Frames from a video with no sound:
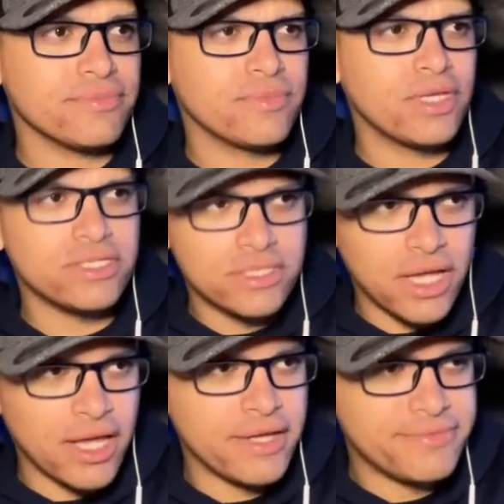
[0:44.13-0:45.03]
He's
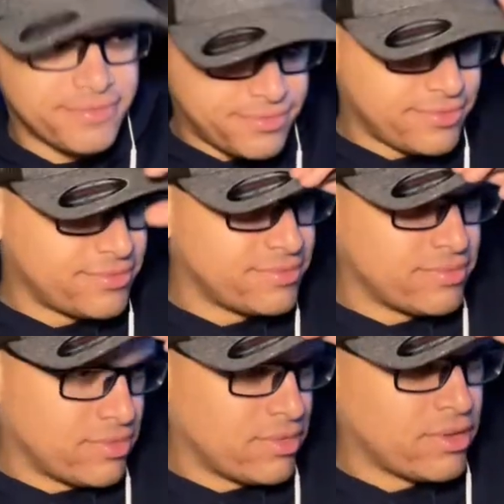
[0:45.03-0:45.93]
dead.
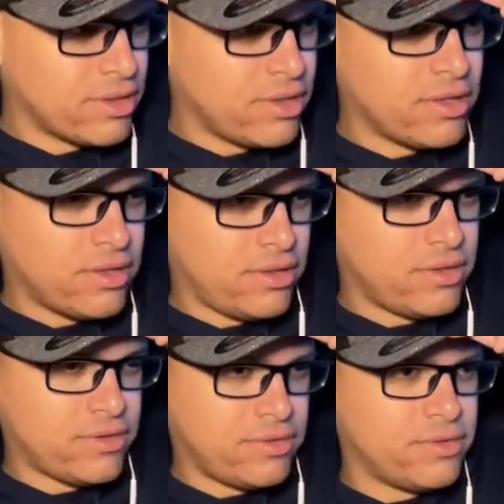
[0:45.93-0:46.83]
Don't you
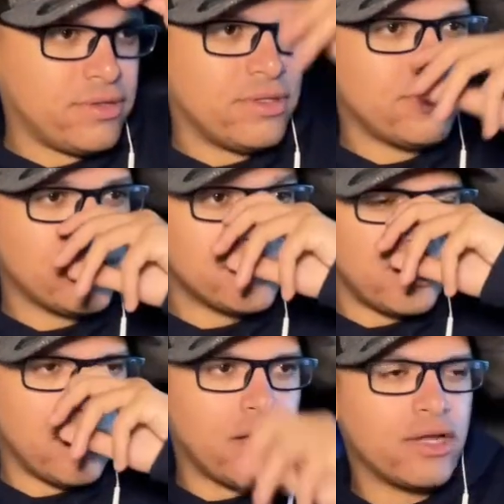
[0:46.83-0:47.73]
touch him. That's a
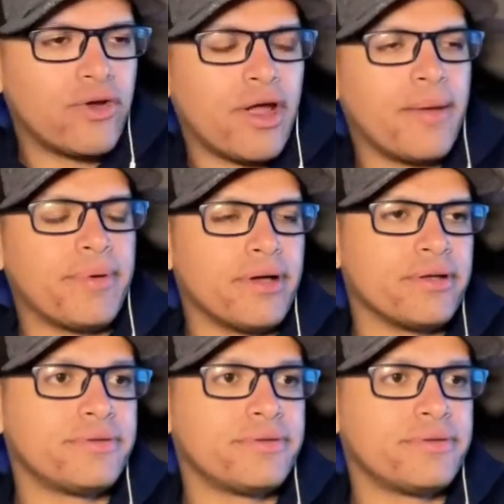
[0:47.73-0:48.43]
naughty grandpa.